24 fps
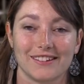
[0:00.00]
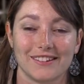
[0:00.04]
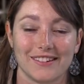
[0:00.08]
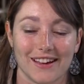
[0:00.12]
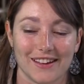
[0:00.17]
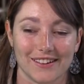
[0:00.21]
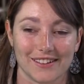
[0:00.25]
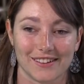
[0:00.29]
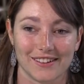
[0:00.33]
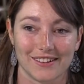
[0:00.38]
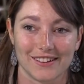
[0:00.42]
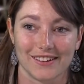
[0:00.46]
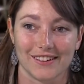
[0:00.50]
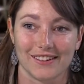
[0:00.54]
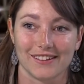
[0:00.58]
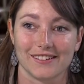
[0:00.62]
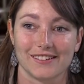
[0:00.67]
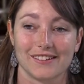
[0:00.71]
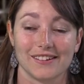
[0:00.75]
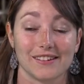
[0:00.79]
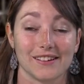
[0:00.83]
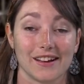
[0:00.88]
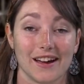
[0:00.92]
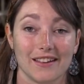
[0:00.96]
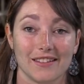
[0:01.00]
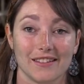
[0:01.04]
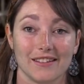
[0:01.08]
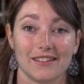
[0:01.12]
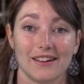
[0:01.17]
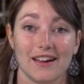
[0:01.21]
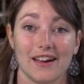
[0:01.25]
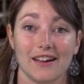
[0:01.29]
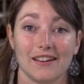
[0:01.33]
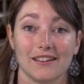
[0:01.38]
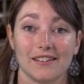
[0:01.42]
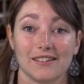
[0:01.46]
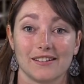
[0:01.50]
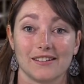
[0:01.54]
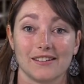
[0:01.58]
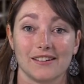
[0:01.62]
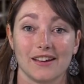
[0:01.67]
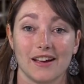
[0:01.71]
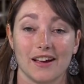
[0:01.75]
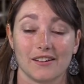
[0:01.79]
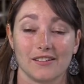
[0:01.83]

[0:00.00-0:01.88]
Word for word: to test things, design the test,